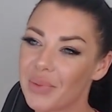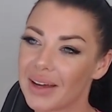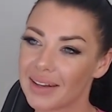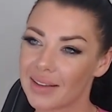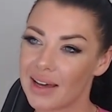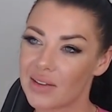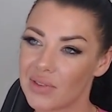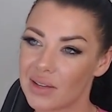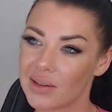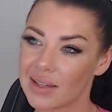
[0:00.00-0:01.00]
but a lot of
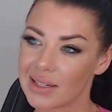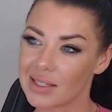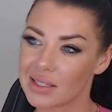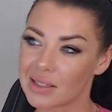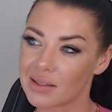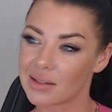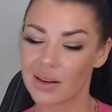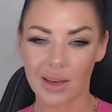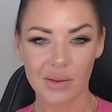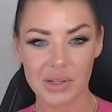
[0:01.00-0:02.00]
it is,
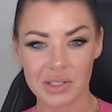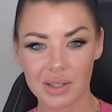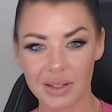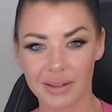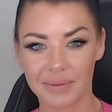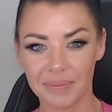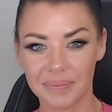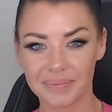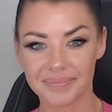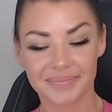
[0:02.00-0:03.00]
okay, what'd you learn?
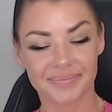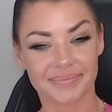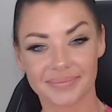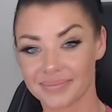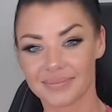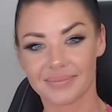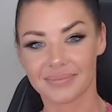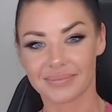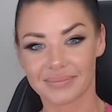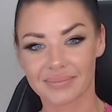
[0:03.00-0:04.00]
Yeah.
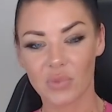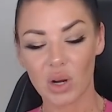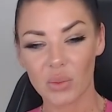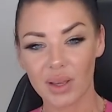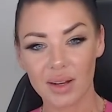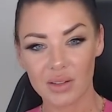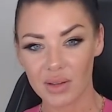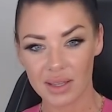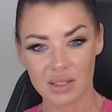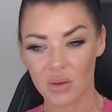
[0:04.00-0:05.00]
What are we going to do
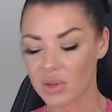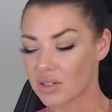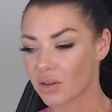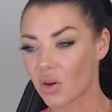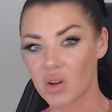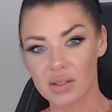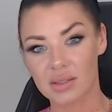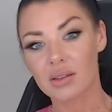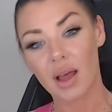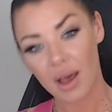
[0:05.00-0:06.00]
next year? What's your goals?
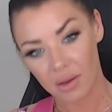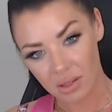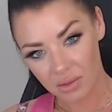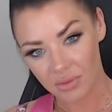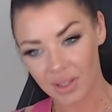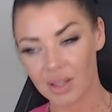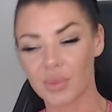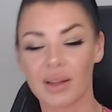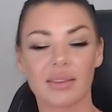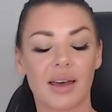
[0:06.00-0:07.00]
How do you feel
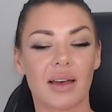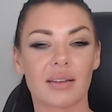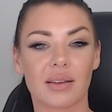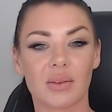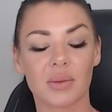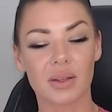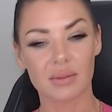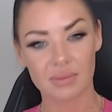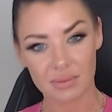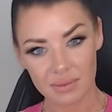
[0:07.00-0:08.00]
about that? You know,
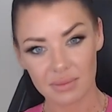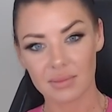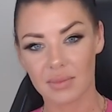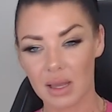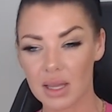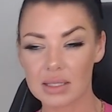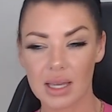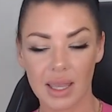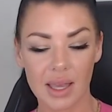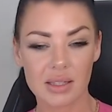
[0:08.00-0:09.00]
what, because
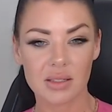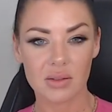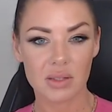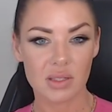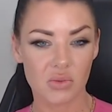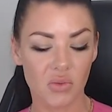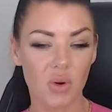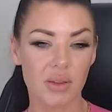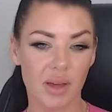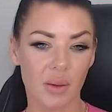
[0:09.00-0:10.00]
I can't do this
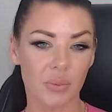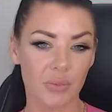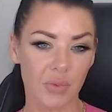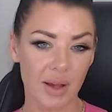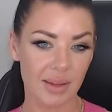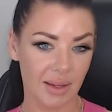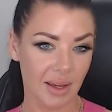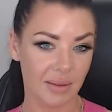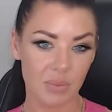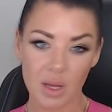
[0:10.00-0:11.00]
for them, right? Like,
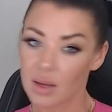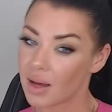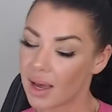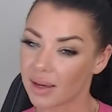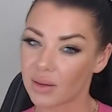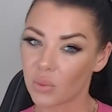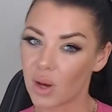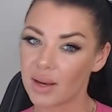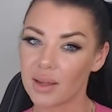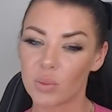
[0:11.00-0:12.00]
I, mm-hmm. I can
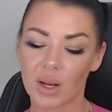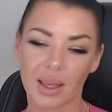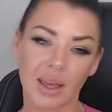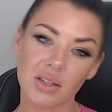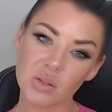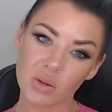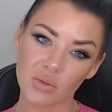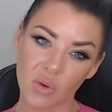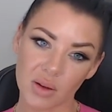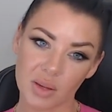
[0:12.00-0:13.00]
want it, but I can't do it
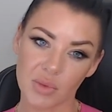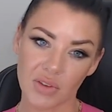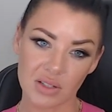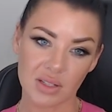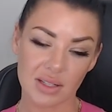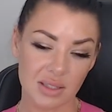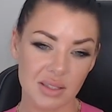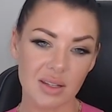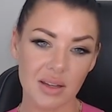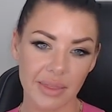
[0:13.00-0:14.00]
for them. Eventually, it's
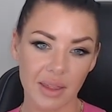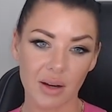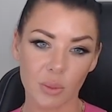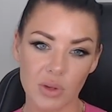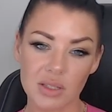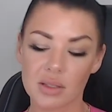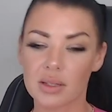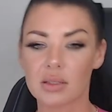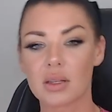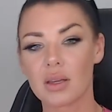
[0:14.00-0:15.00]
still their
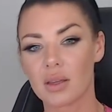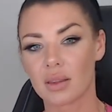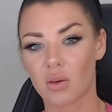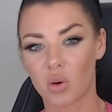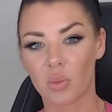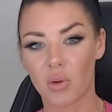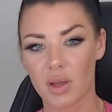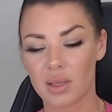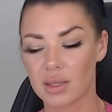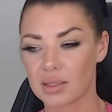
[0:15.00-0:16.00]
business the whole
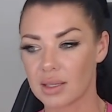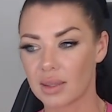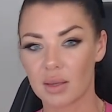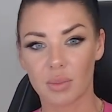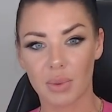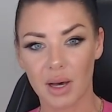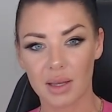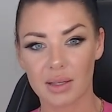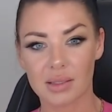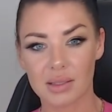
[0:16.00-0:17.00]
point is that they
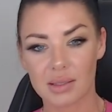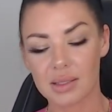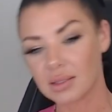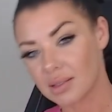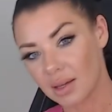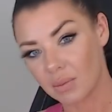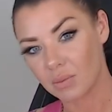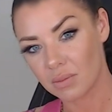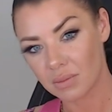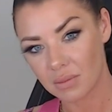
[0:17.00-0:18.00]
bought a
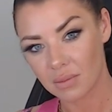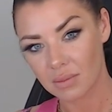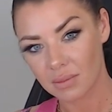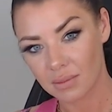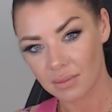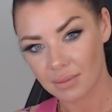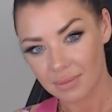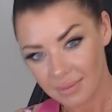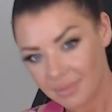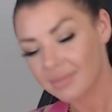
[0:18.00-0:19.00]
system
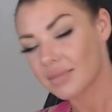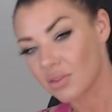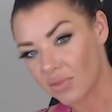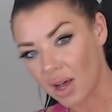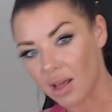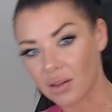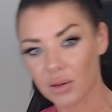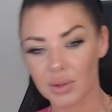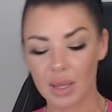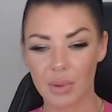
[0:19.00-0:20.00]
to
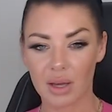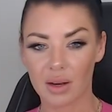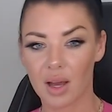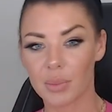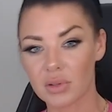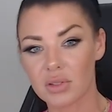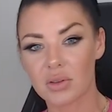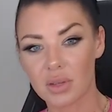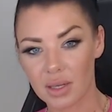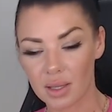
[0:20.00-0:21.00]
follow. They bought an yeah.
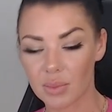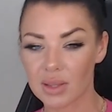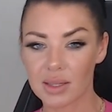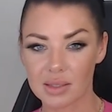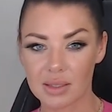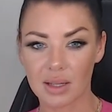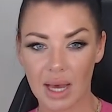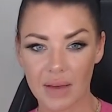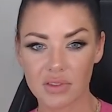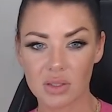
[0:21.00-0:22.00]
opportunity, but they still
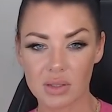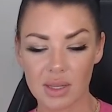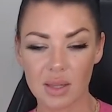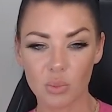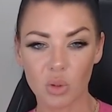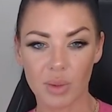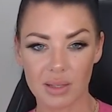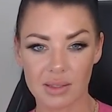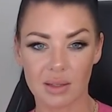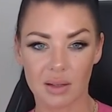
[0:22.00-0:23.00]
have to
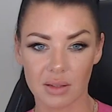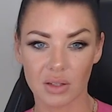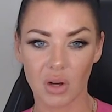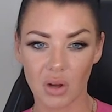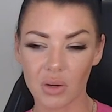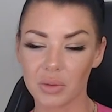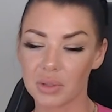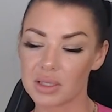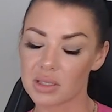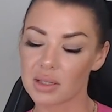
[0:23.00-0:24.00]
implement it on their own.
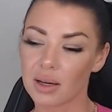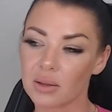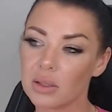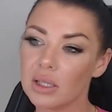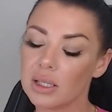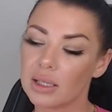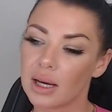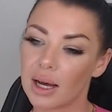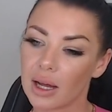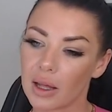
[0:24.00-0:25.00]
And so
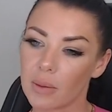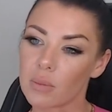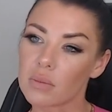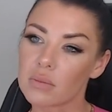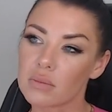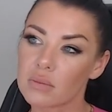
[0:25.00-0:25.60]
um,